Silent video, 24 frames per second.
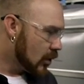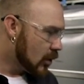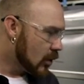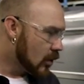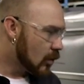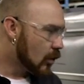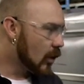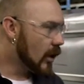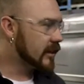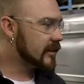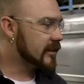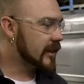
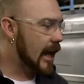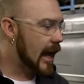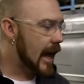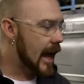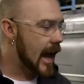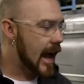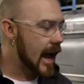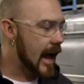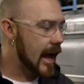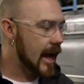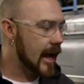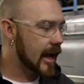Once I
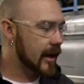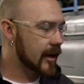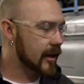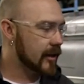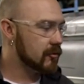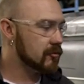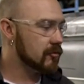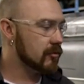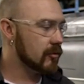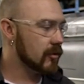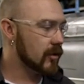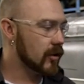
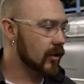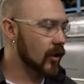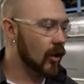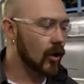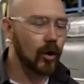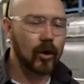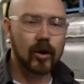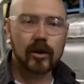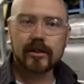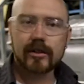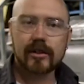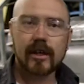had the
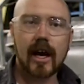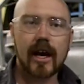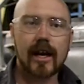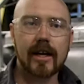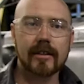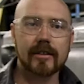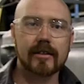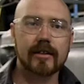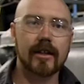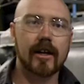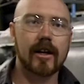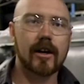whole
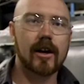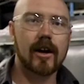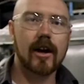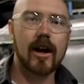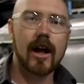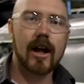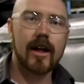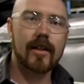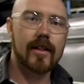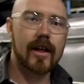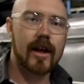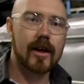size here,
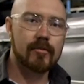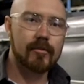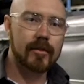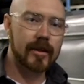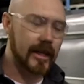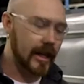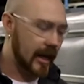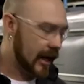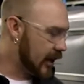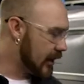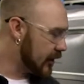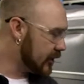I then
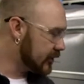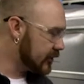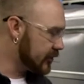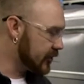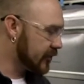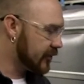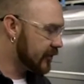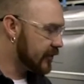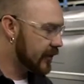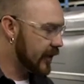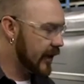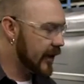began to
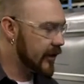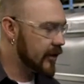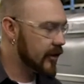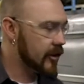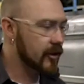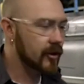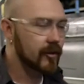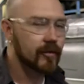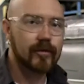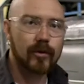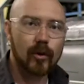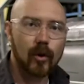fit
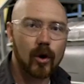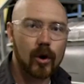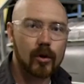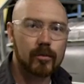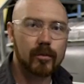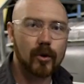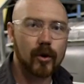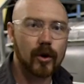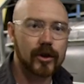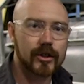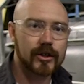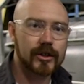the floor
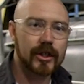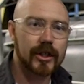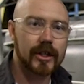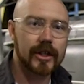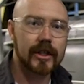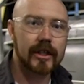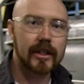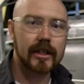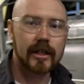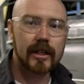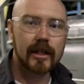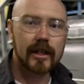portion
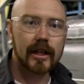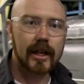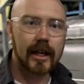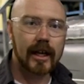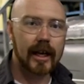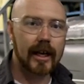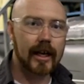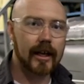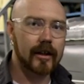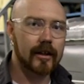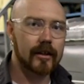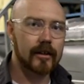
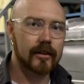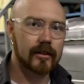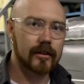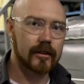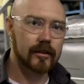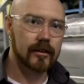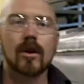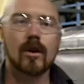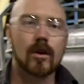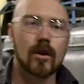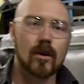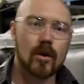in.
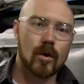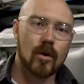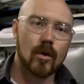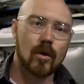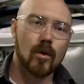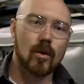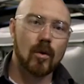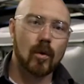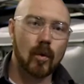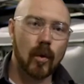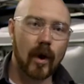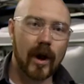
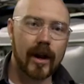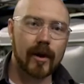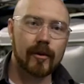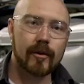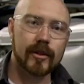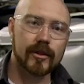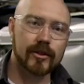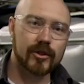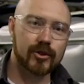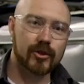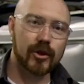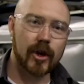When I
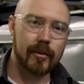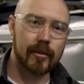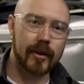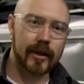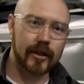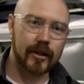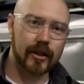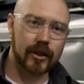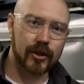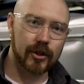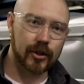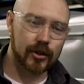was trimming
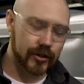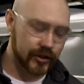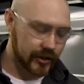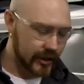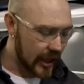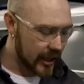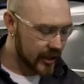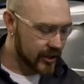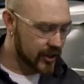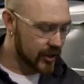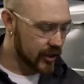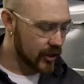the new
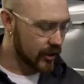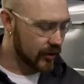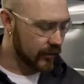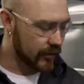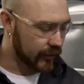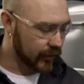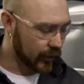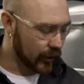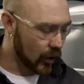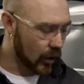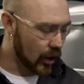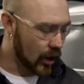section of
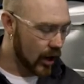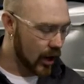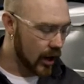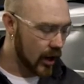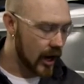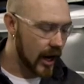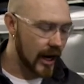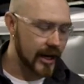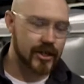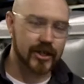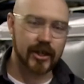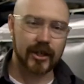floor,
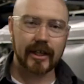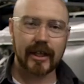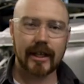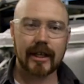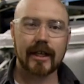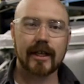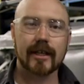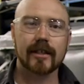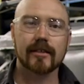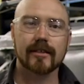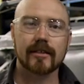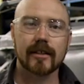I took into
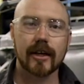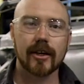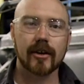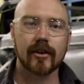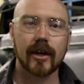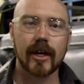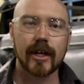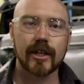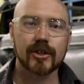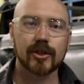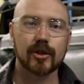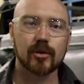
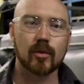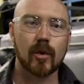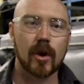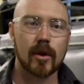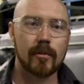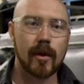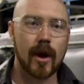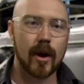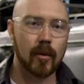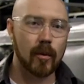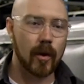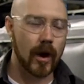consideration where
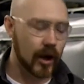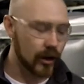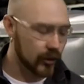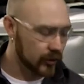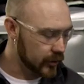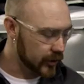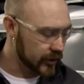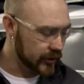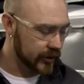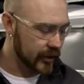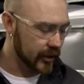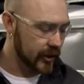my weld
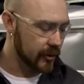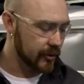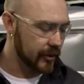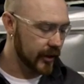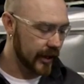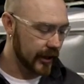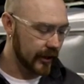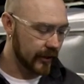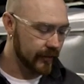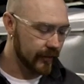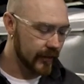was going to be.